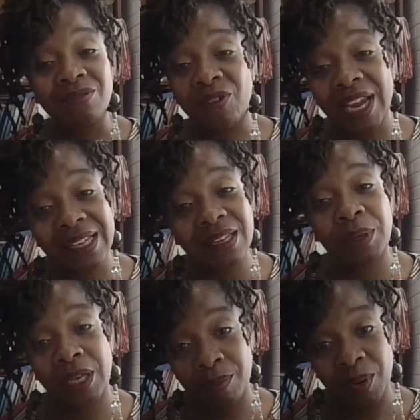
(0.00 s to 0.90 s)
regular
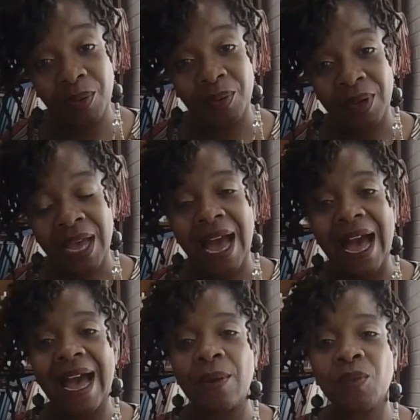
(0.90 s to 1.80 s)
people.
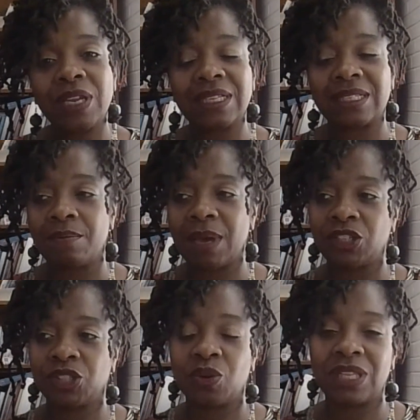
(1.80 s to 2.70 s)
I want to
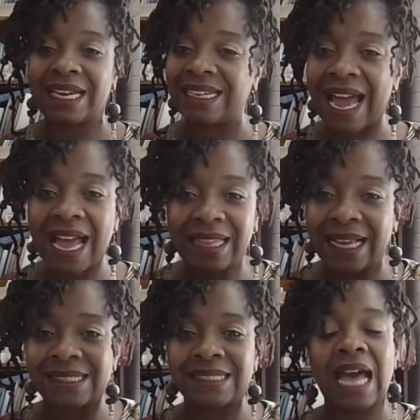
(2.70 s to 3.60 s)
make sure
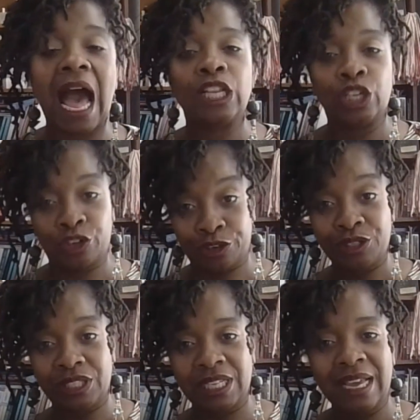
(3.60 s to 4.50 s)
that
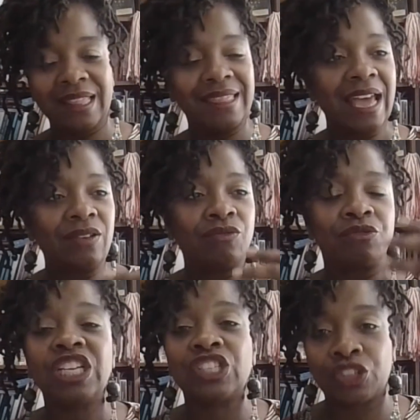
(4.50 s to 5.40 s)
scholars, that
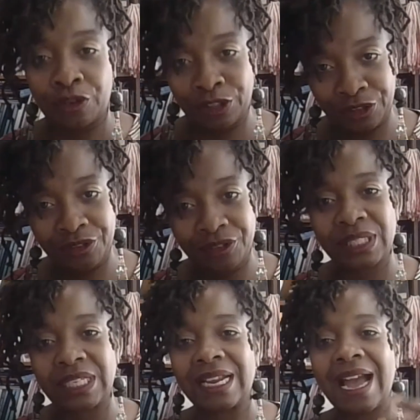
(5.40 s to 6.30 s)

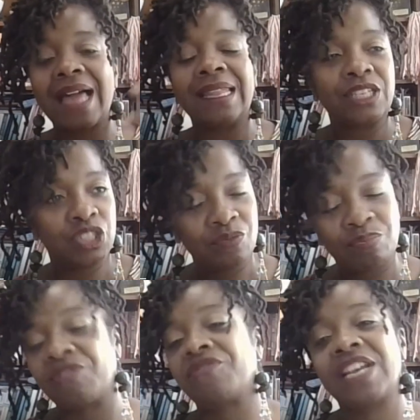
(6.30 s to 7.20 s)
researchers and college
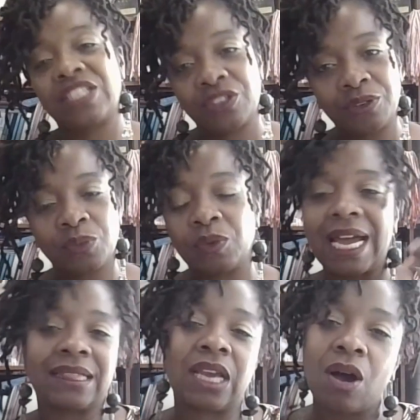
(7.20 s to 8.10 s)
professors were
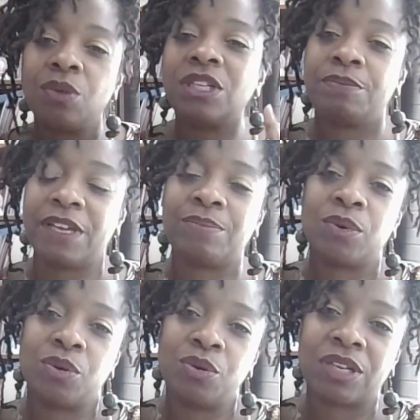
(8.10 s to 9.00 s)
not the only
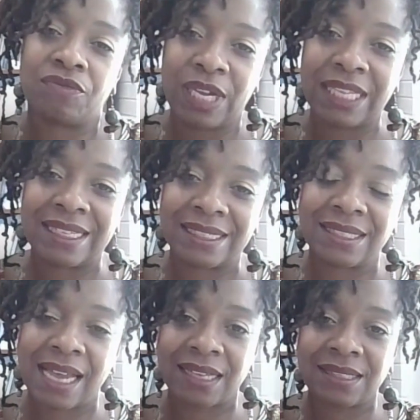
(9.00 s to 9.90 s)
people who can read this
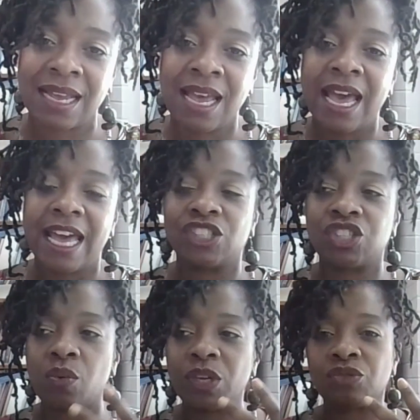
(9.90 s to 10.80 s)
text. And
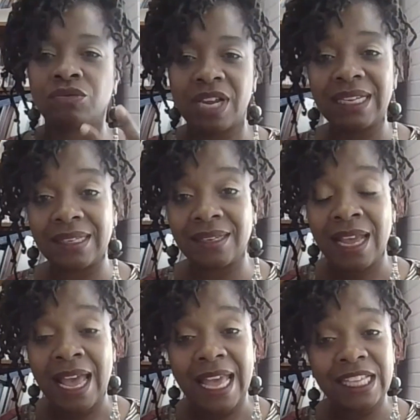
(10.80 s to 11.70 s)
so it's written
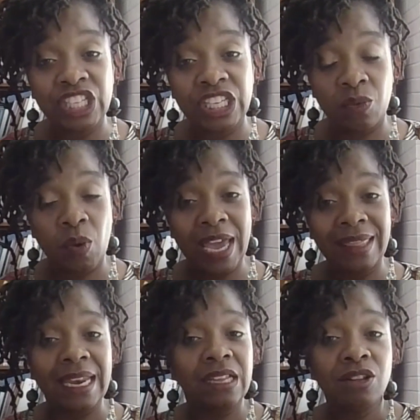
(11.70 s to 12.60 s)
in the
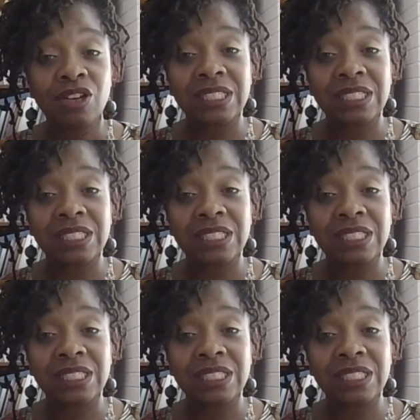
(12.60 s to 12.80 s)
way that it